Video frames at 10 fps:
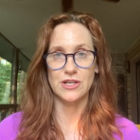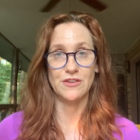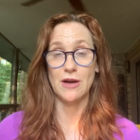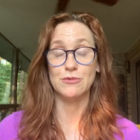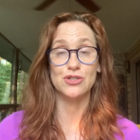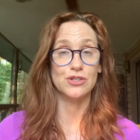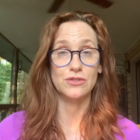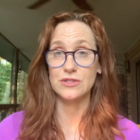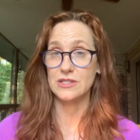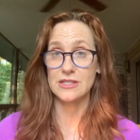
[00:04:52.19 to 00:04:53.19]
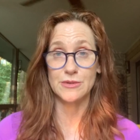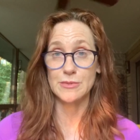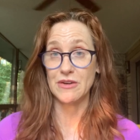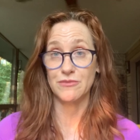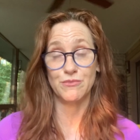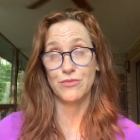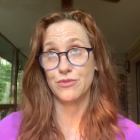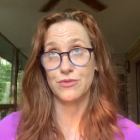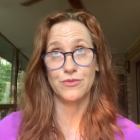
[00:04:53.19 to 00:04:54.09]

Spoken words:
I've kept a journal since I was about